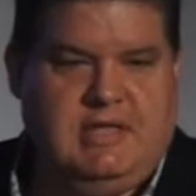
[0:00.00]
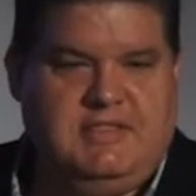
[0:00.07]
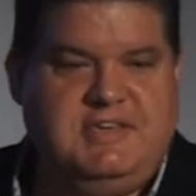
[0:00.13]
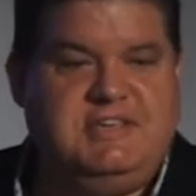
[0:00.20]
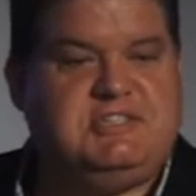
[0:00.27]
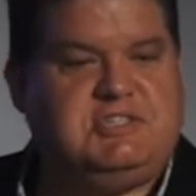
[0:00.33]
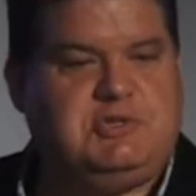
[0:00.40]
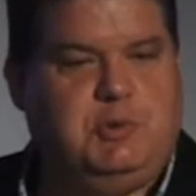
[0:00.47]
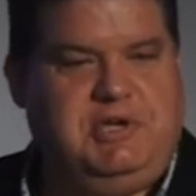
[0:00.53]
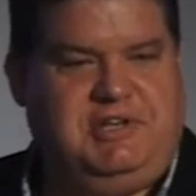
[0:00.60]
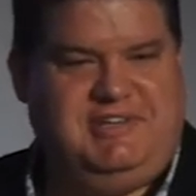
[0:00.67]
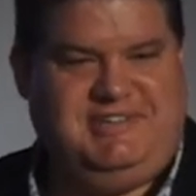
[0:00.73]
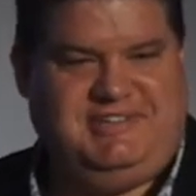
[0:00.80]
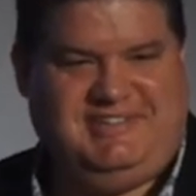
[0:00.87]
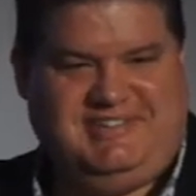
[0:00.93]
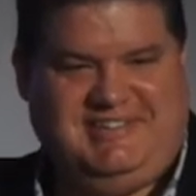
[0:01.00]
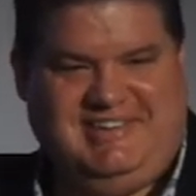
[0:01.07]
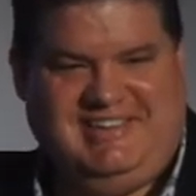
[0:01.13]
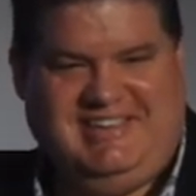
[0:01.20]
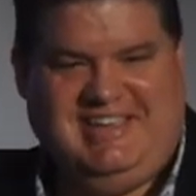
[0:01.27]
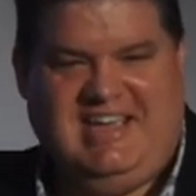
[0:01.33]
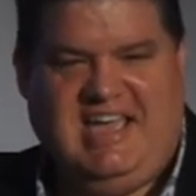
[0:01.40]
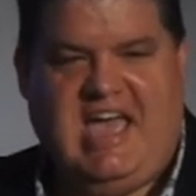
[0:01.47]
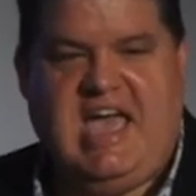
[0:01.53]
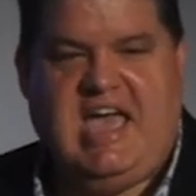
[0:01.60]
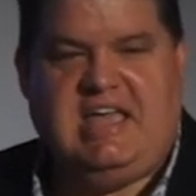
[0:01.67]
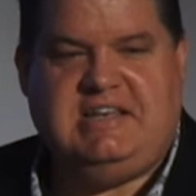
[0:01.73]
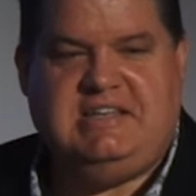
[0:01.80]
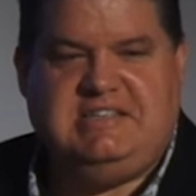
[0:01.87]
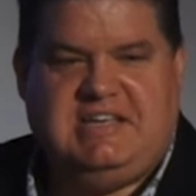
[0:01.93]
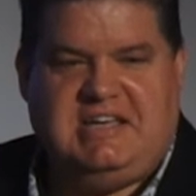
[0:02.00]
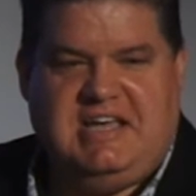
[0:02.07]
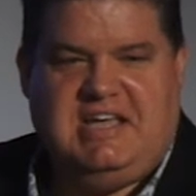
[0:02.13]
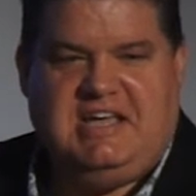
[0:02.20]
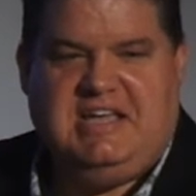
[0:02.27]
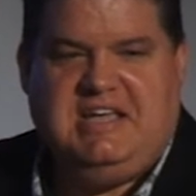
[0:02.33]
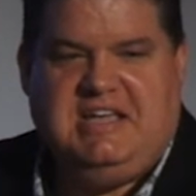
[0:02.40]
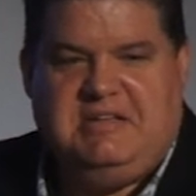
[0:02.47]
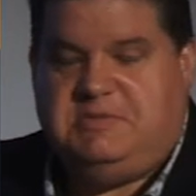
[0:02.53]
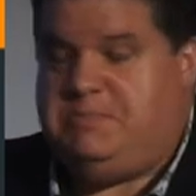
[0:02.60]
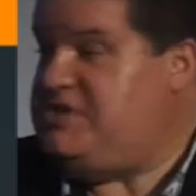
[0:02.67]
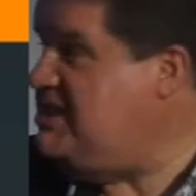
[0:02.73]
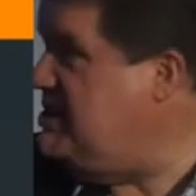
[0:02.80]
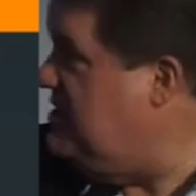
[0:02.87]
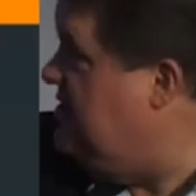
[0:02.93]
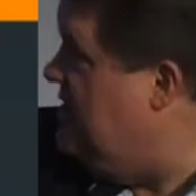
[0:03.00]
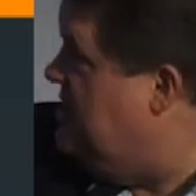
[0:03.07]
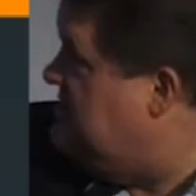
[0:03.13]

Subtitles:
These are sweeteners, and particularly